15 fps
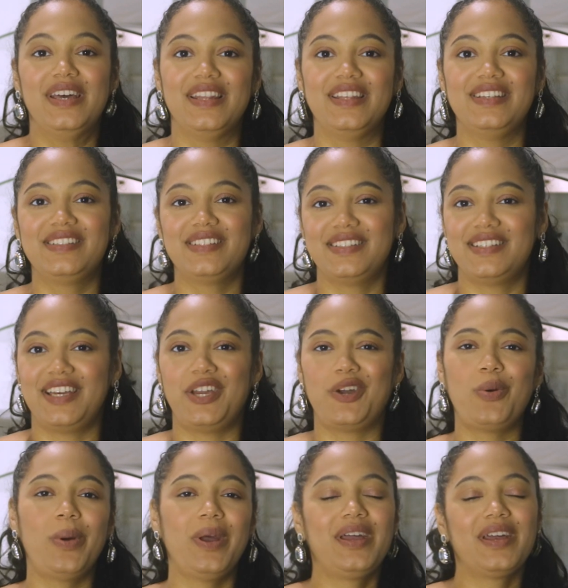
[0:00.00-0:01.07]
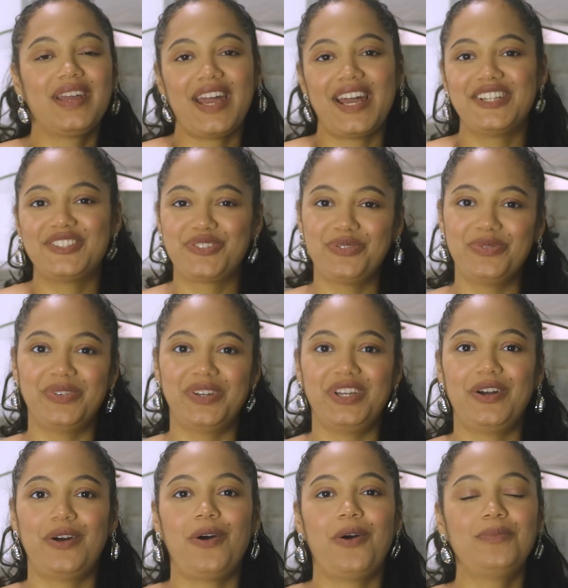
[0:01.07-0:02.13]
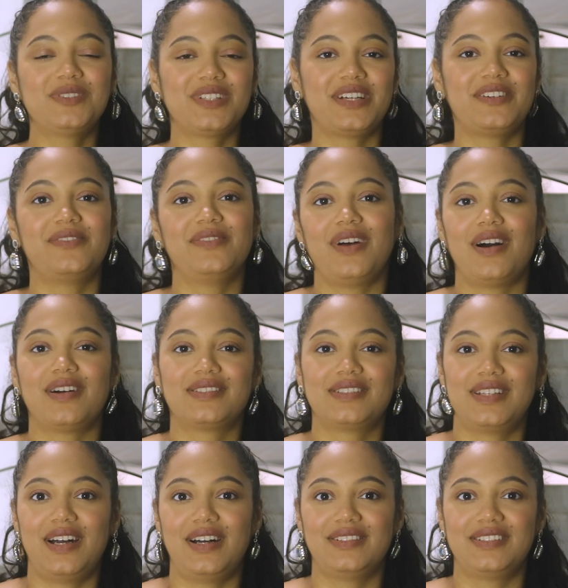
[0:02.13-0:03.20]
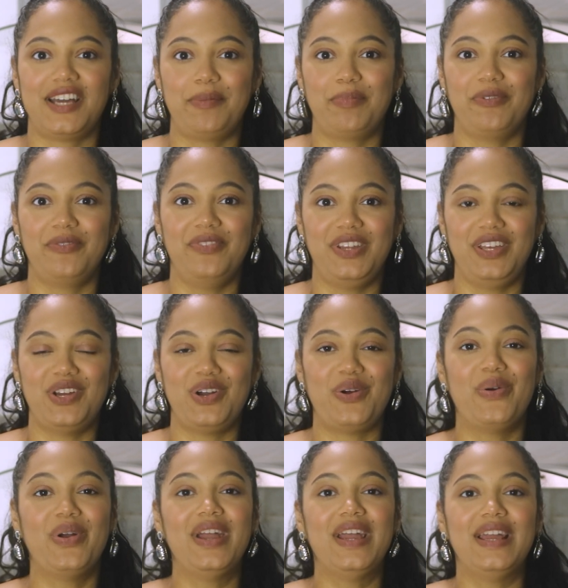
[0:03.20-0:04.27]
This is a quick casual video, almost like a vlog style type of video.